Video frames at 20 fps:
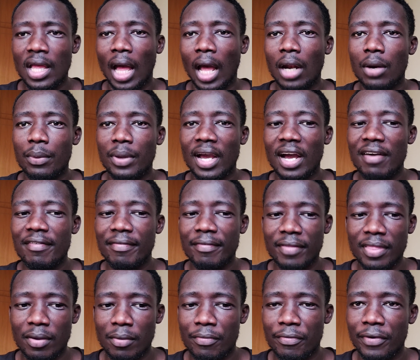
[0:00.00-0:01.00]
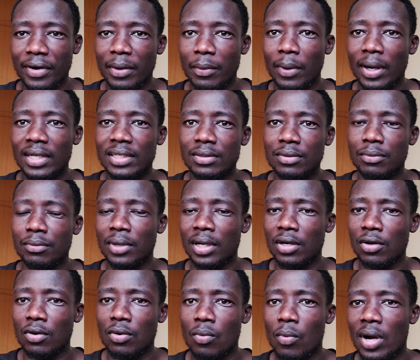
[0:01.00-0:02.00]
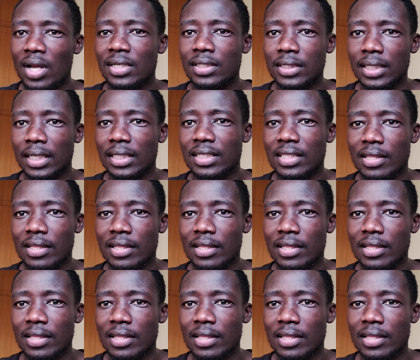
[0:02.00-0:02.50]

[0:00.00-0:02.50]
and we have the one-on-one touch,